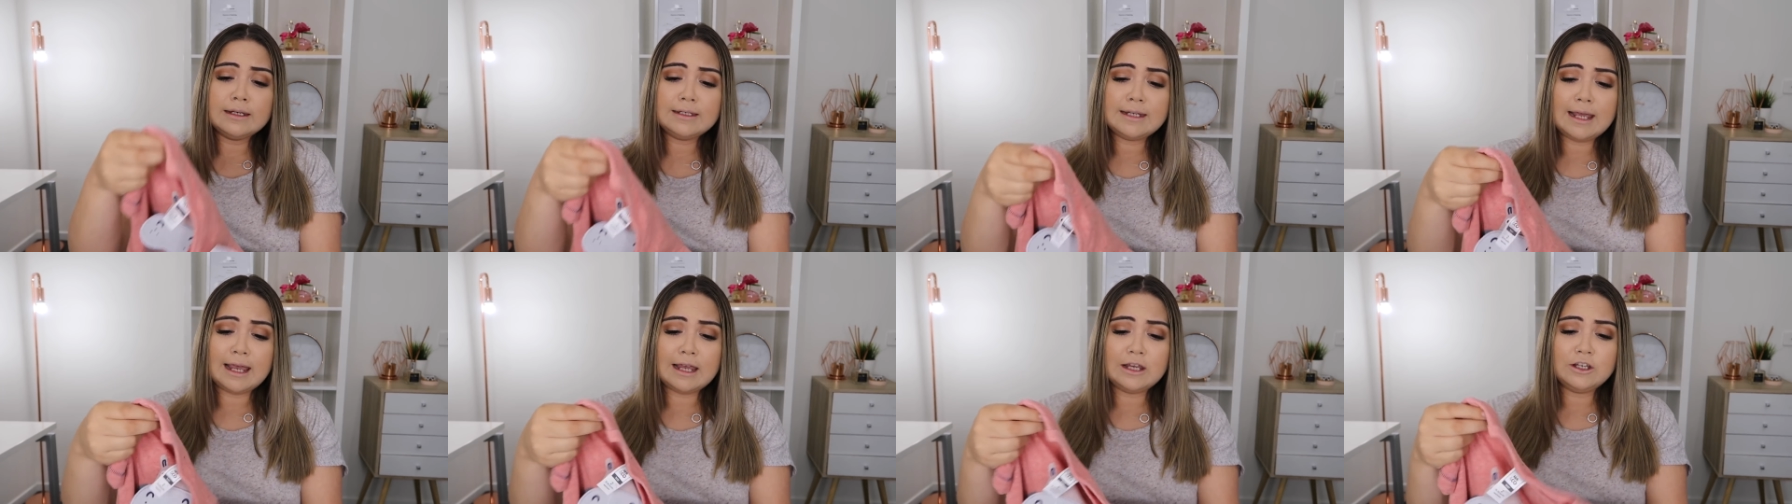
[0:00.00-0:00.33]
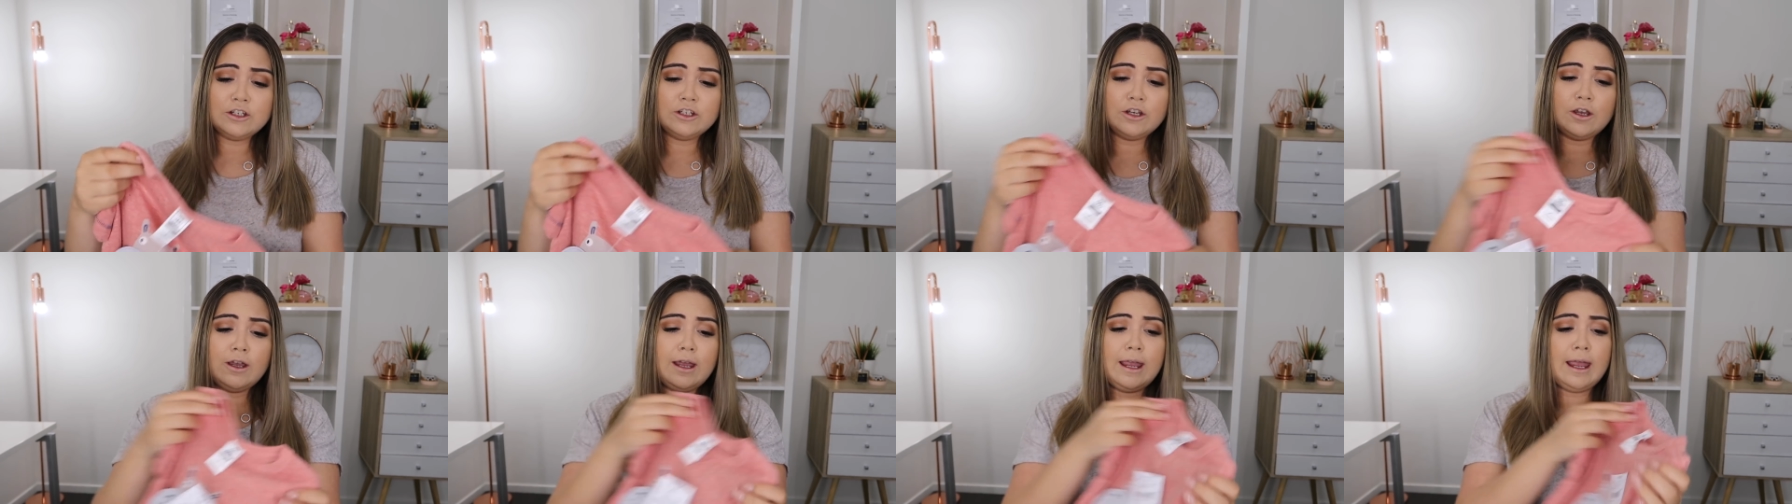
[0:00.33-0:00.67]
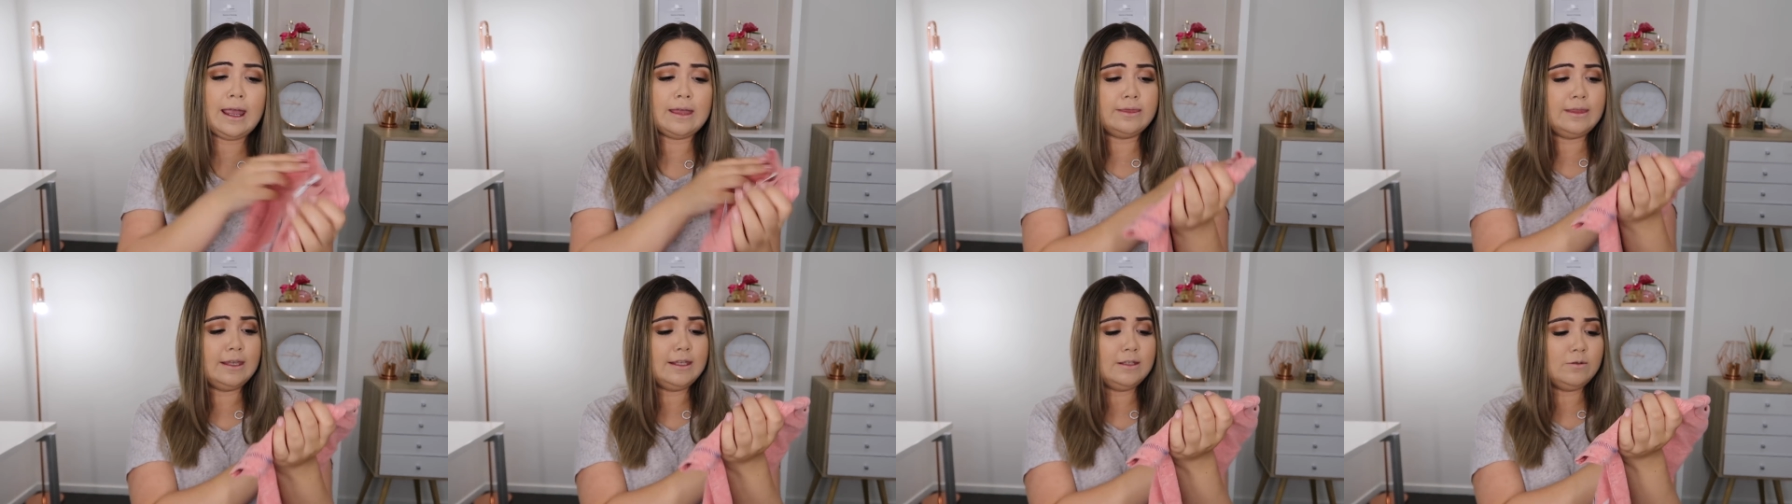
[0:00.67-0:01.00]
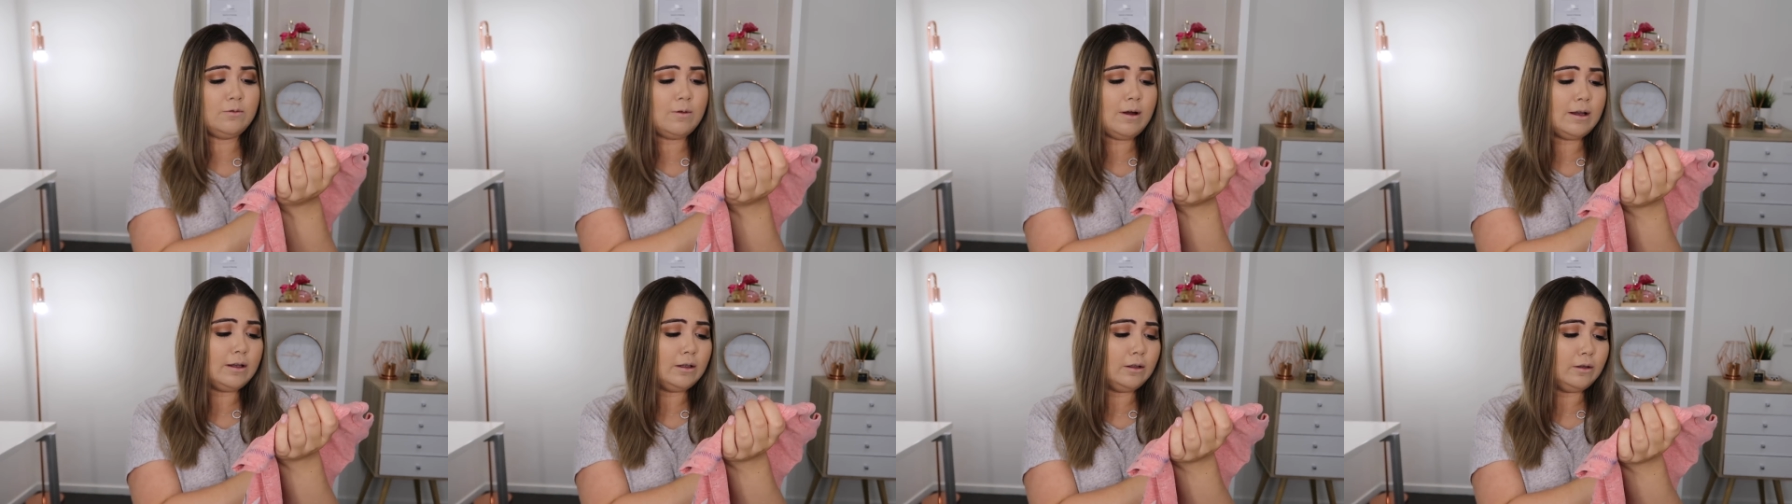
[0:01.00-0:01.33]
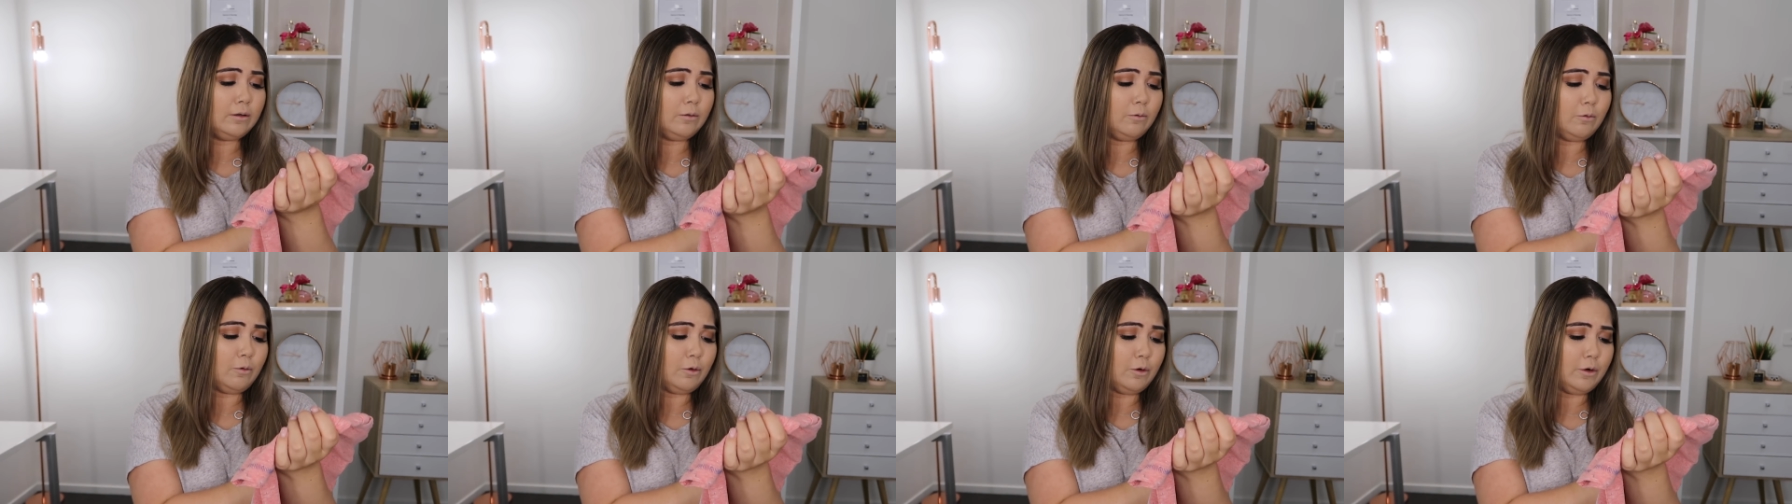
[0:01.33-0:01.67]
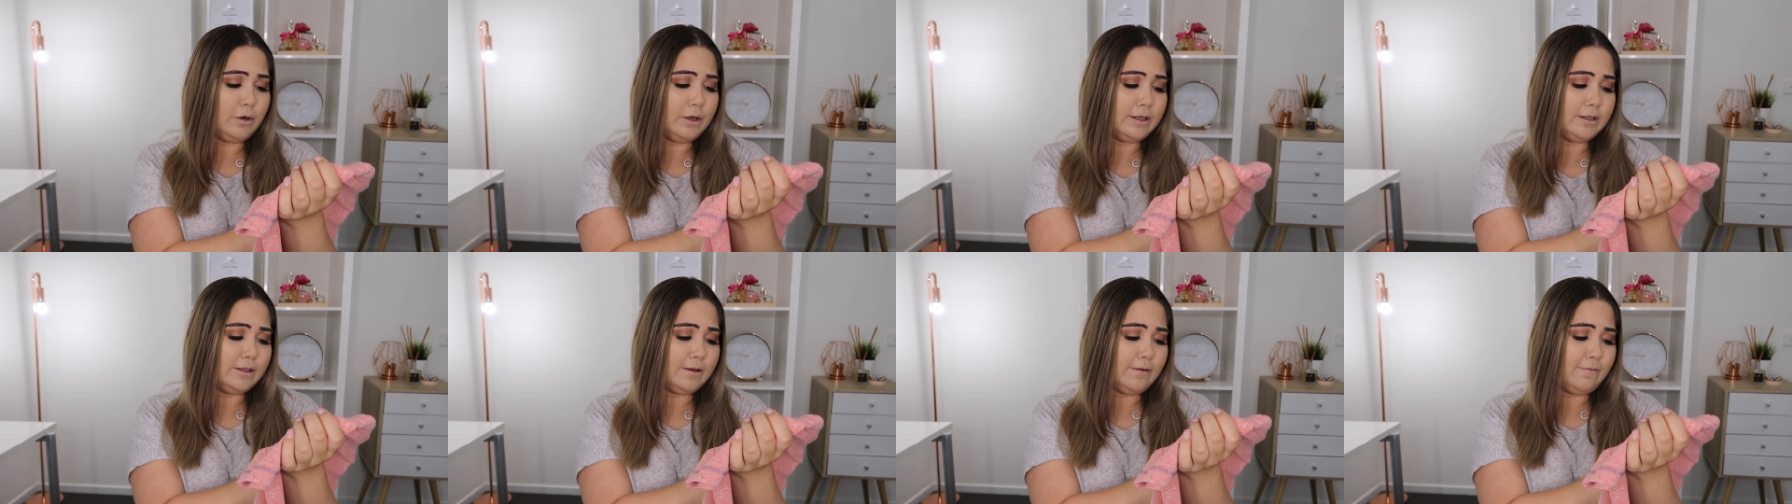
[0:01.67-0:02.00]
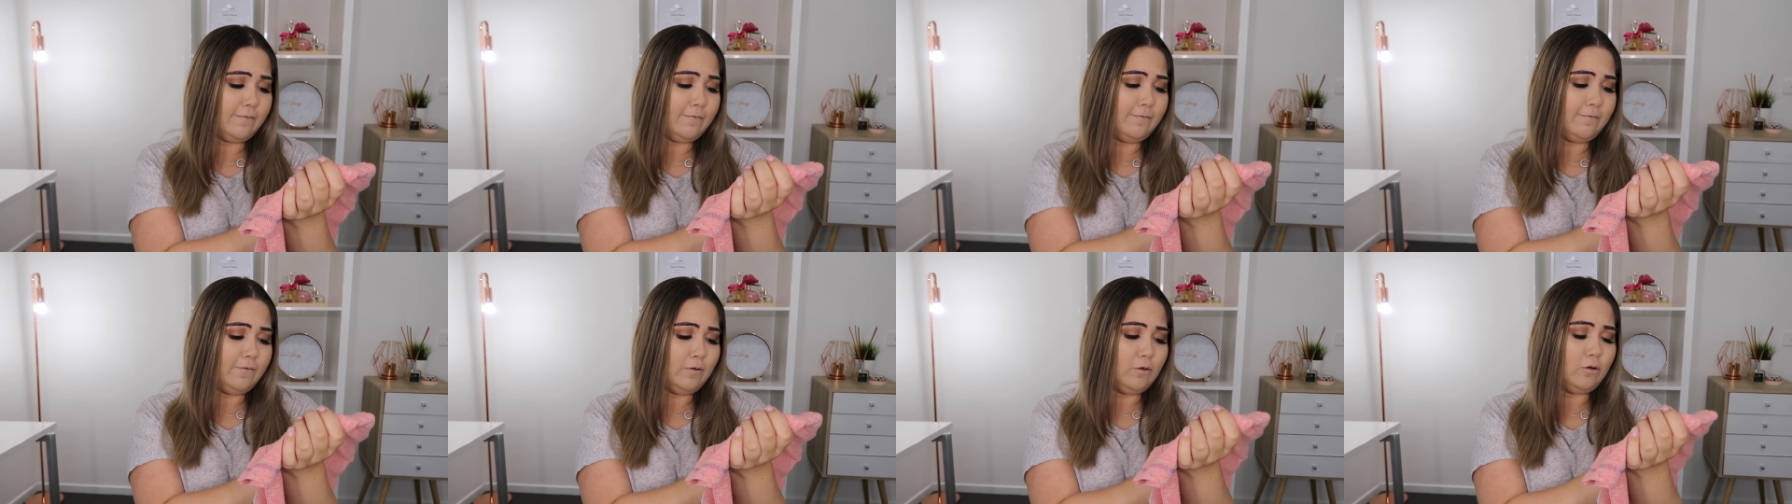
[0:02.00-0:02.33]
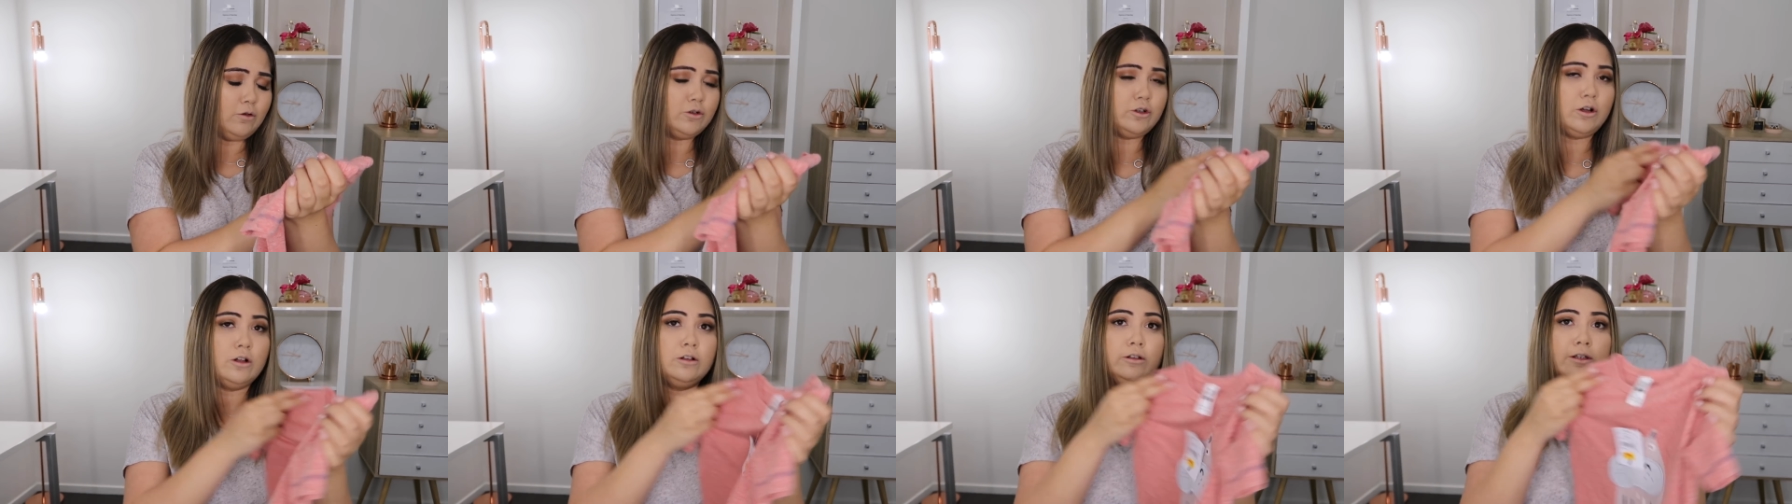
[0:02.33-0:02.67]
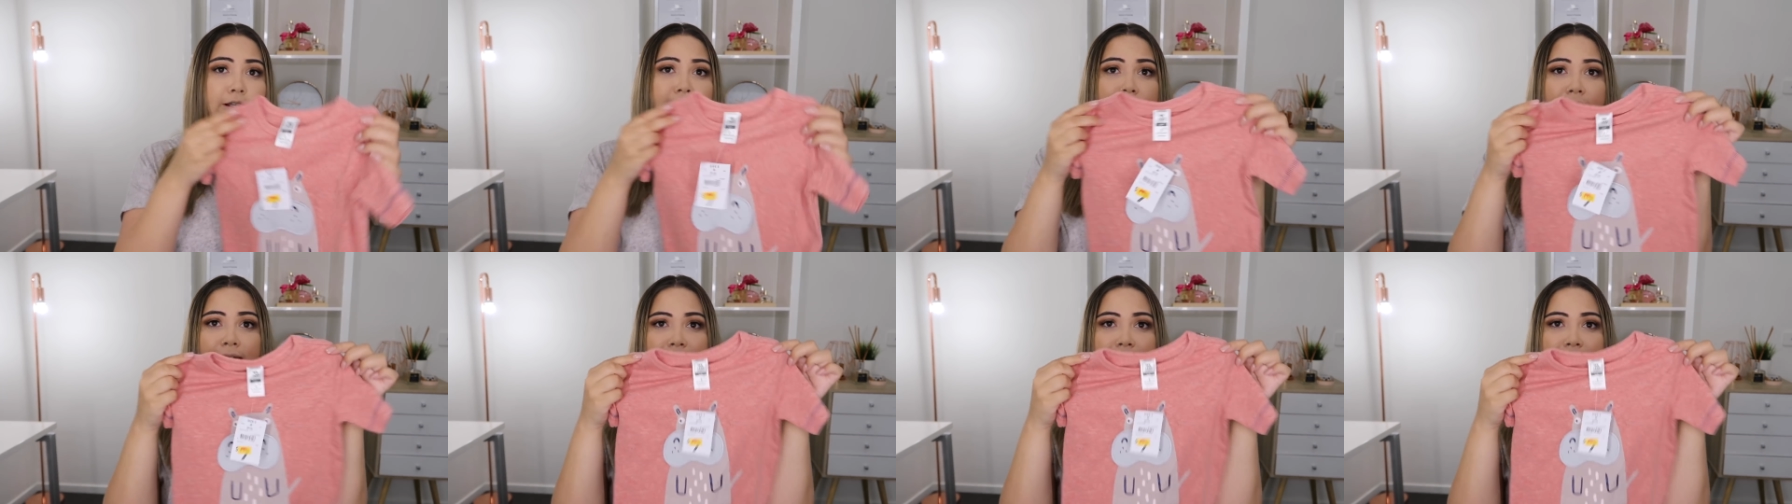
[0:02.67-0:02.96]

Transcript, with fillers: t-shirt and this one was four dollars